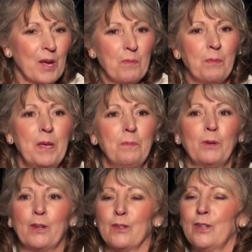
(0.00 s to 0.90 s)

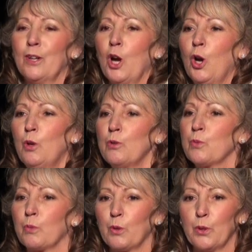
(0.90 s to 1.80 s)
People whose
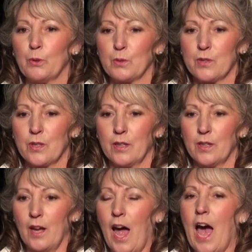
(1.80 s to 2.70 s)
roots
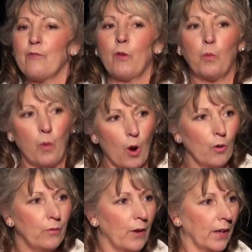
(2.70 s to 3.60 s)
have
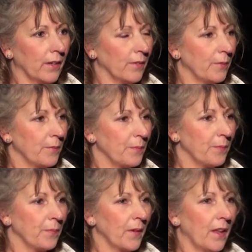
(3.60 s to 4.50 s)
woven
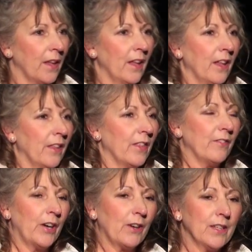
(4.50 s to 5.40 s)
the
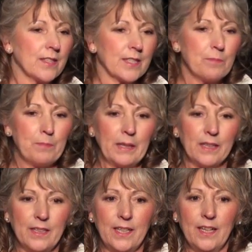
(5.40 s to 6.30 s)
very
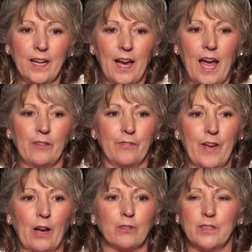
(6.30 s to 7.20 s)
stability and
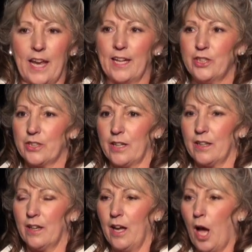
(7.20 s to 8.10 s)
foundation
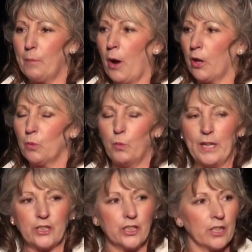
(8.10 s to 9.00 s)
upon
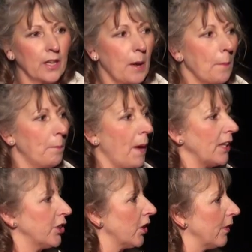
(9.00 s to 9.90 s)
which
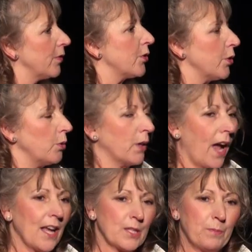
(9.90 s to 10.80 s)
much of Sooke
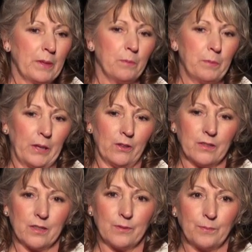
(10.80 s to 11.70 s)
has been built.